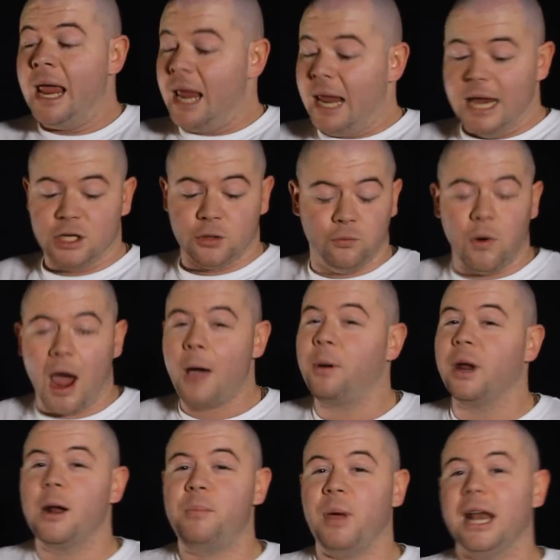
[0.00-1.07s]
his
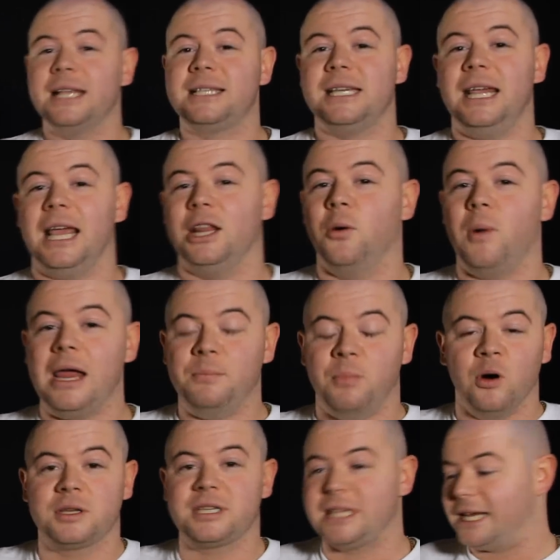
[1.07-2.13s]
rapping ability and the way he
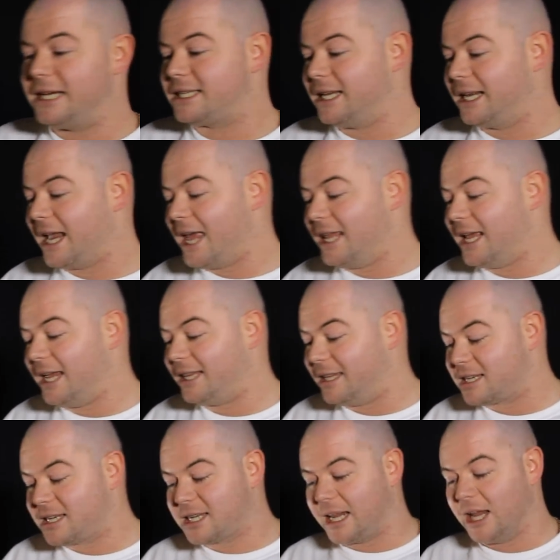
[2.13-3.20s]
puts things together, the
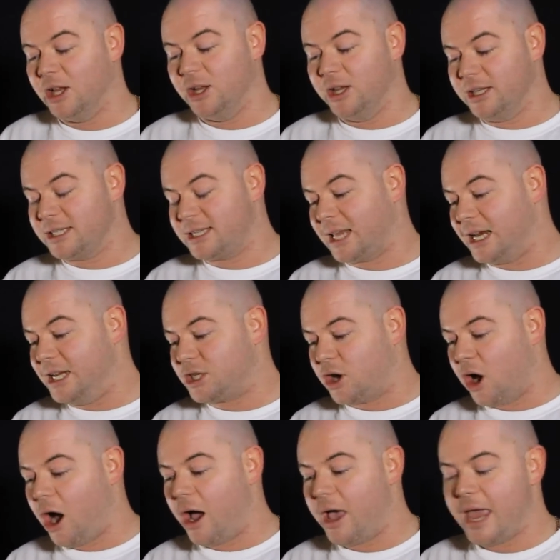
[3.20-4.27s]
skills that he's
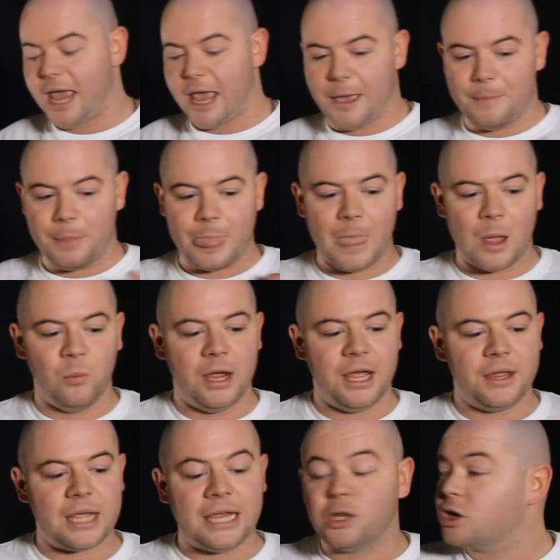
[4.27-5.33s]
got
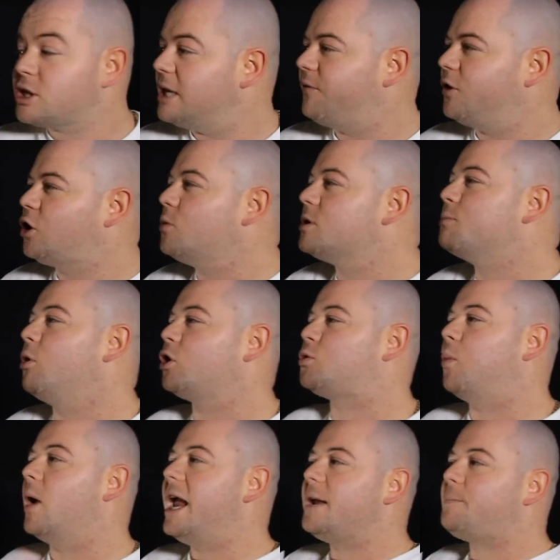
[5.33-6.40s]
with, he doesn't even do as much
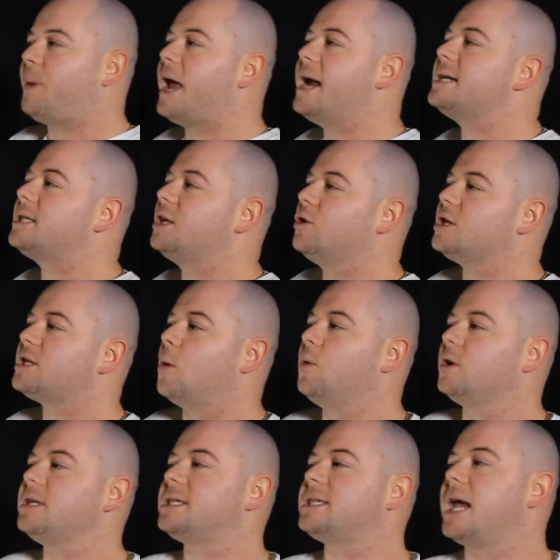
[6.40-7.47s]
wordplay as the others, I
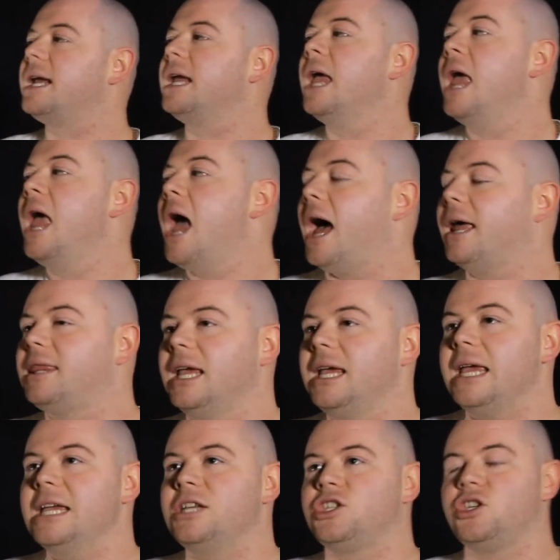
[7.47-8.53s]
wouldn't say. I
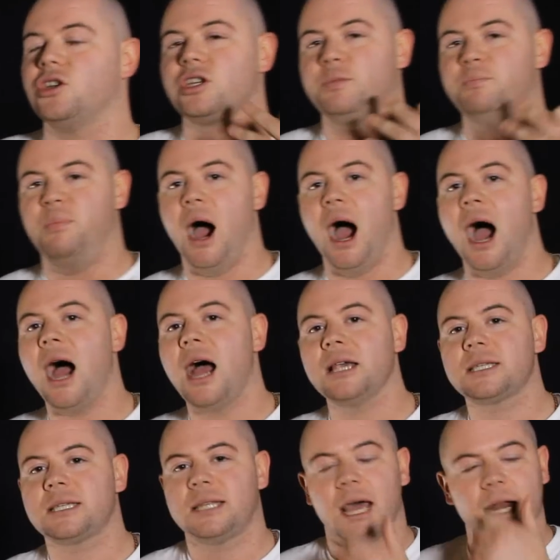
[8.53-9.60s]
think it's just
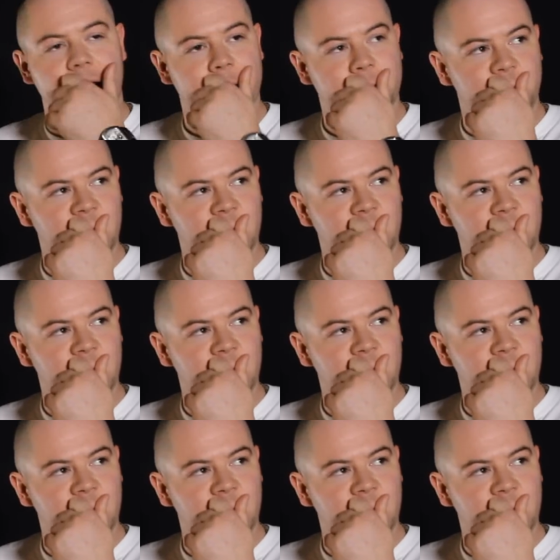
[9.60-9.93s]
bars that are